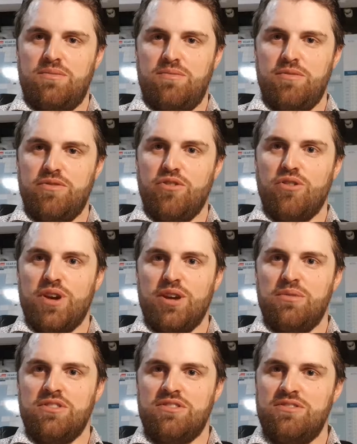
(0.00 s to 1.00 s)
before he
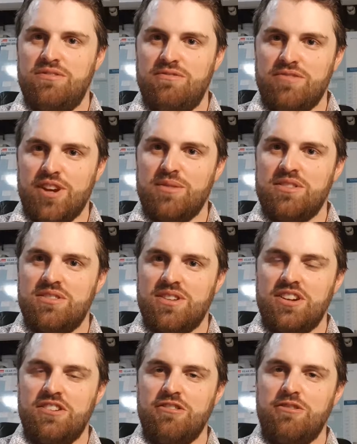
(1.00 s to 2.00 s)
was famous, so I
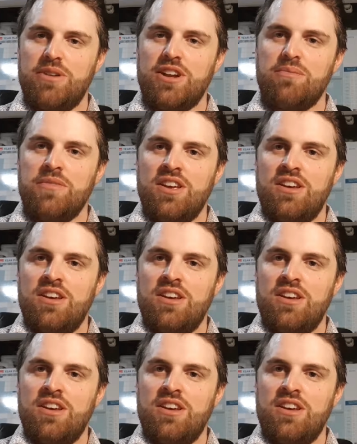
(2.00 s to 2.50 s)
didn't know about him,